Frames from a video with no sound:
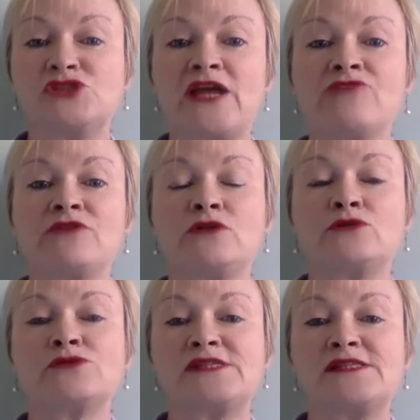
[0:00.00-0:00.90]
general
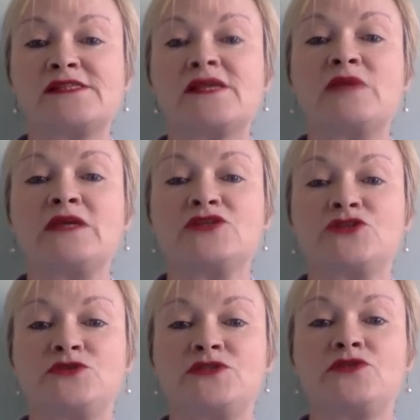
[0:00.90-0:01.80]
or systemic
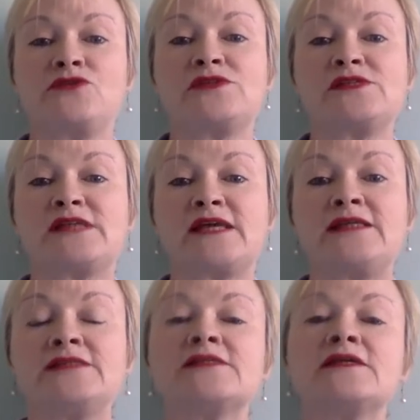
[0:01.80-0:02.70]
duty on the
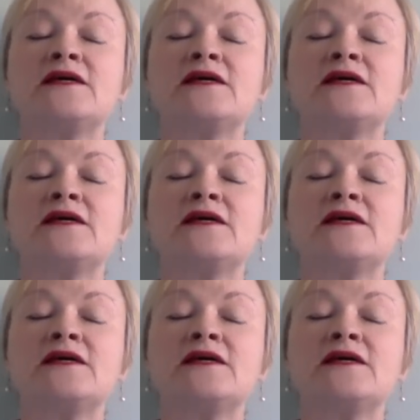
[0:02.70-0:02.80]
state